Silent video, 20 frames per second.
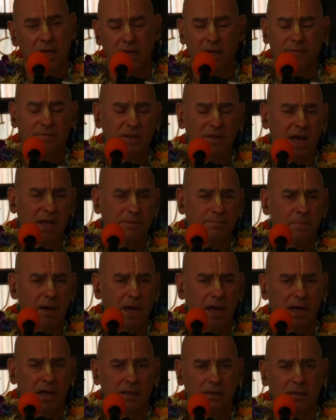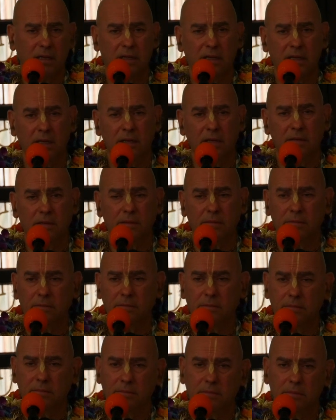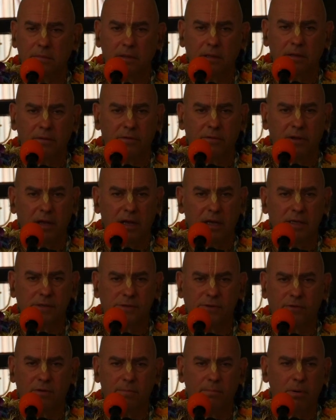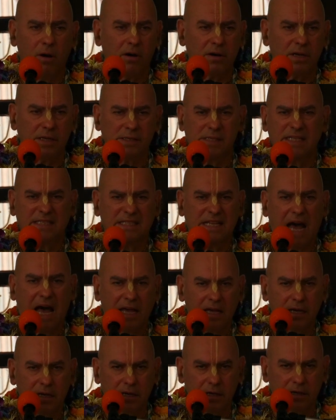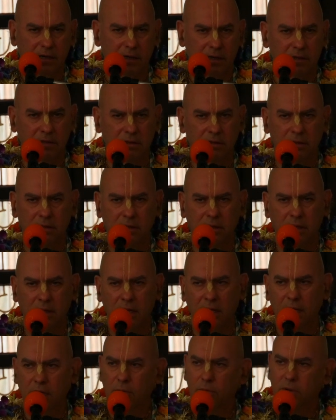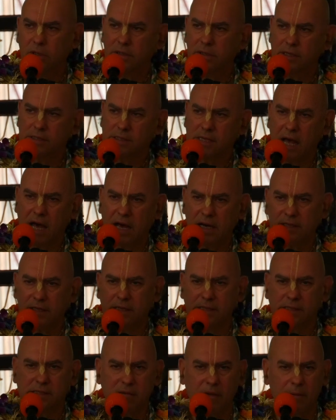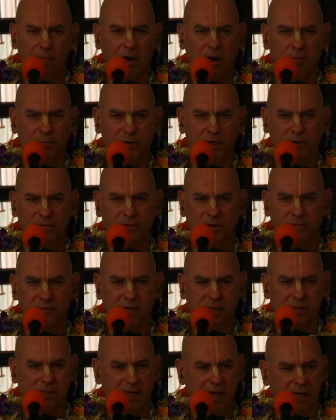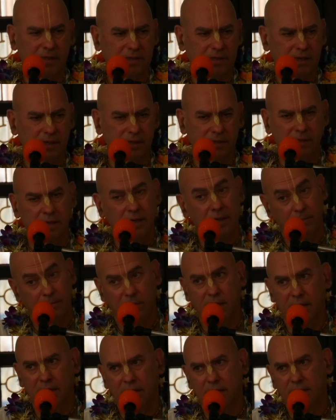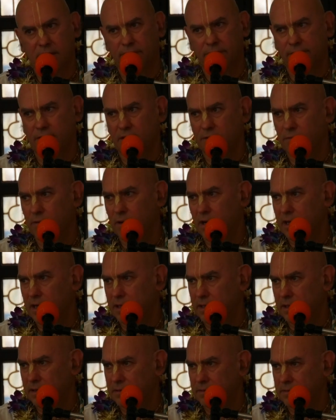If that man is reborn as a tiger, he will desire the same object of the senses, but in a different way.